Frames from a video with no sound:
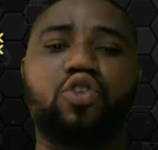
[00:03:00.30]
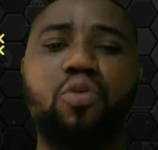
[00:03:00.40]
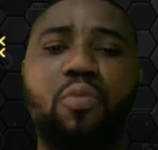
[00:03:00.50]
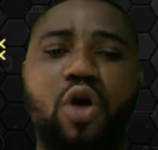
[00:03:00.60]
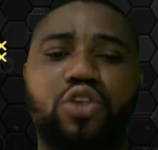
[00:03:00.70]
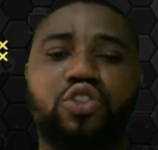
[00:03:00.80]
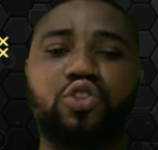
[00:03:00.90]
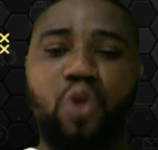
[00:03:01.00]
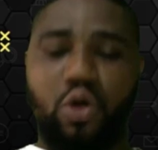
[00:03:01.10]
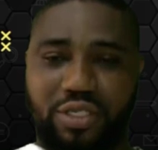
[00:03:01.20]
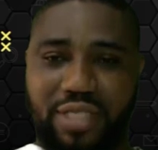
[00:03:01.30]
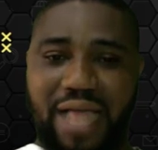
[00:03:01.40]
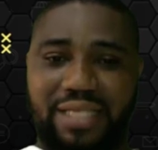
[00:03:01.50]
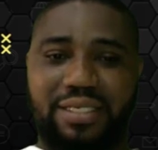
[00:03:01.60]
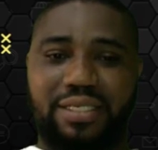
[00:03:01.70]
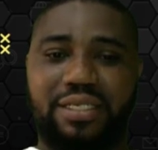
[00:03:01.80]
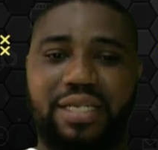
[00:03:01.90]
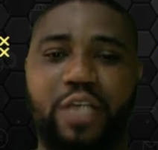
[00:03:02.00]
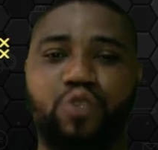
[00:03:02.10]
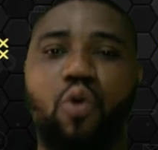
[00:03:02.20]
you must note that
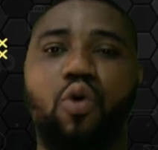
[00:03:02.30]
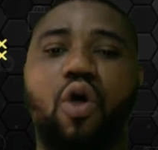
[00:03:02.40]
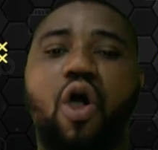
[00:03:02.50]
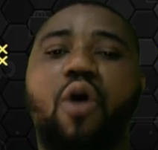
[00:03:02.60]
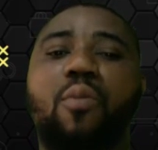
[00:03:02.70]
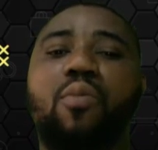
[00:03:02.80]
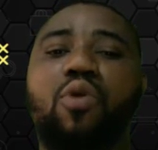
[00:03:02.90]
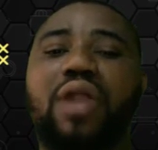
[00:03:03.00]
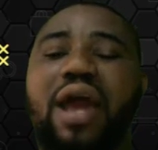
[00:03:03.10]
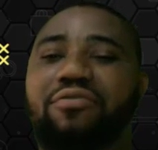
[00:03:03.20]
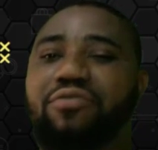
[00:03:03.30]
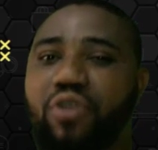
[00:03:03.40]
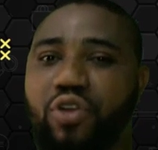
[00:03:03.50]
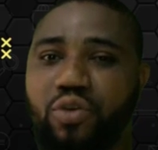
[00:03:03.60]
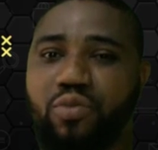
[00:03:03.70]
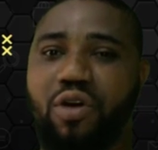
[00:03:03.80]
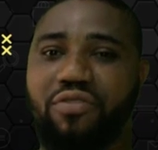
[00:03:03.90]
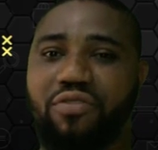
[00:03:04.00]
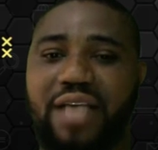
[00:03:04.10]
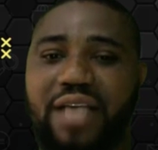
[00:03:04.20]
there is what we call molar volume of
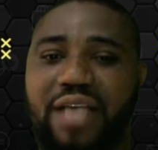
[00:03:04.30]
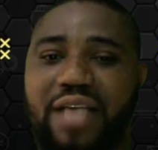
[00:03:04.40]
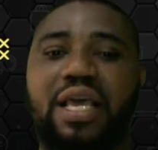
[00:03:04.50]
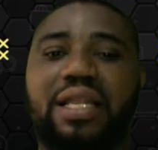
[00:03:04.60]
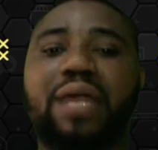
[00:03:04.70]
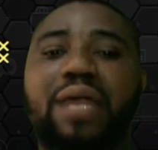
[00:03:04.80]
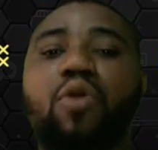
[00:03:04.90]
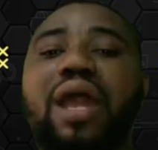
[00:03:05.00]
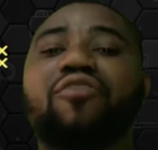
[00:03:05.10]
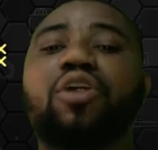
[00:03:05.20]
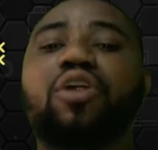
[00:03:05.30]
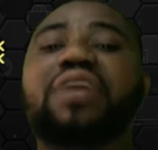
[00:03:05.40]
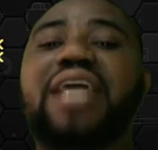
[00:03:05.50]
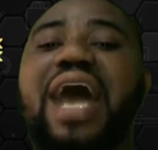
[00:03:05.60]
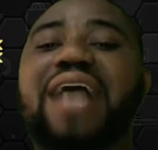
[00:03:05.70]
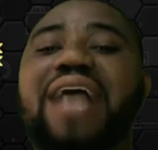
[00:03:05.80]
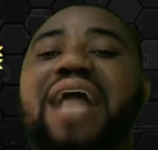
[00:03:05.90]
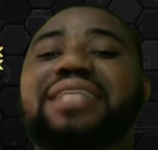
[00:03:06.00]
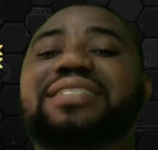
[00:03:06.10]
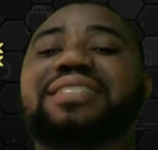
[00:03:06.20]
a gas. Now, the molar volume of a gas
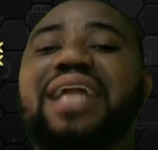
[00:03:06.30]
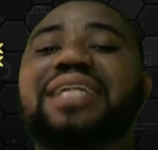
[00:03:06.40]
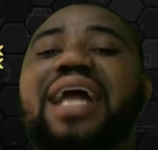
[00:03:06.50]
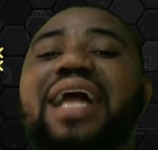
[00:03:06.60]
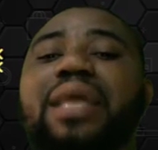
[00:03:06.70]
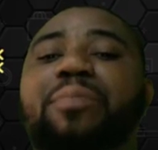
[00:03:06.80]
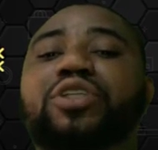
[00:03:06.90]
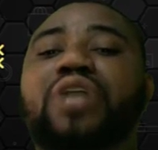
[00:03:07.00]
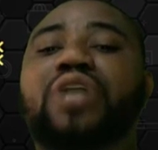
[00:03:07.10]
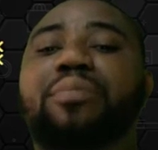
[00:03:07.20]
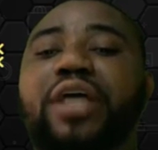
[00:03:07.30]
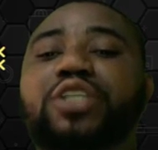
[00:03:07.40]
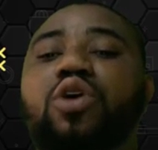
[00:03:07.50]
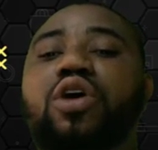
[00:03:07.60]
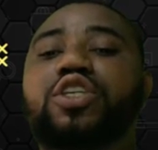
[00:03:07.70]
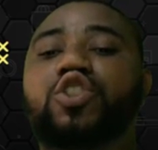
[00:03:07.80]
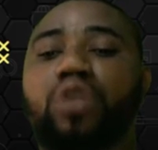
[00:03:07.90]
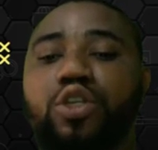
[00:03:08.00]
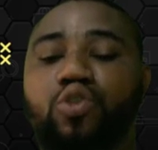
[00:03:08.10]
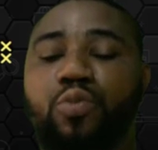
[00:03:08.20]
at standard temperature and pressure is
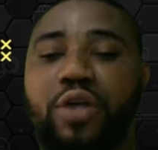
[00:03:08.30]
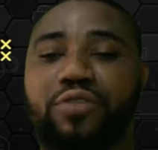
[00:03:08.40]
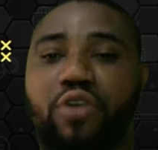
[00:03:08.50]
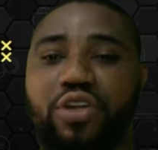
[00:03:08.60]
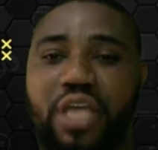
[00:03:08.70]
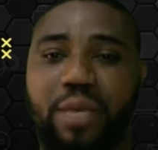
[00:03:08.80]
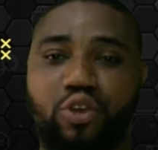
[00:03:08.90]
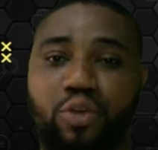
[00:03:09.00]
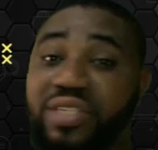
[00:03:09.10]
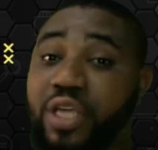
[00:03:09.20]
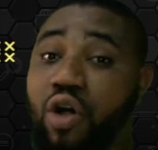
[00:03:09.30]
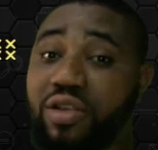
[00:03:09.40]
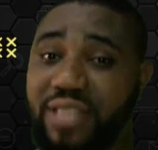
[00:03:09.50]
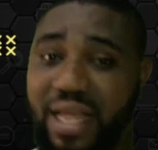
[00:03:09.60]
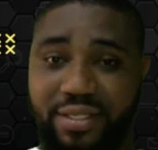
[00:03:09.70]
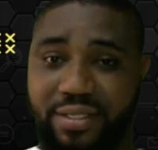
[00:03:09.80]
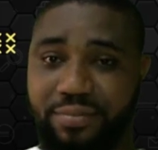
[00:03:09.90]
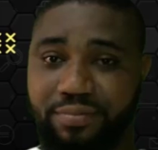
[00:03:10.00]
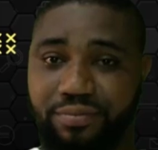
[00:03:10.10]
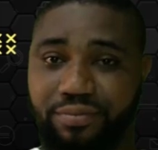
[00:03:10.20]
22.4 dm cube. It's a constant.